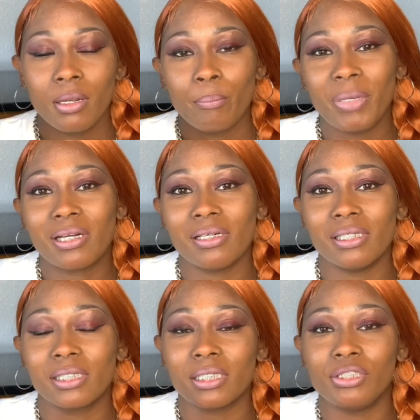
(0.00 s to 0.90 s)

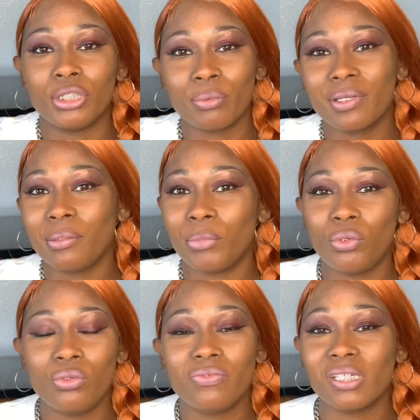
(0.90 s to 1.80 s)
because during the
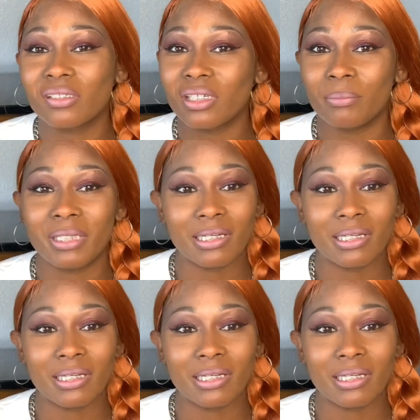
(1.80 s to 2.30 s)
move, there's going to be a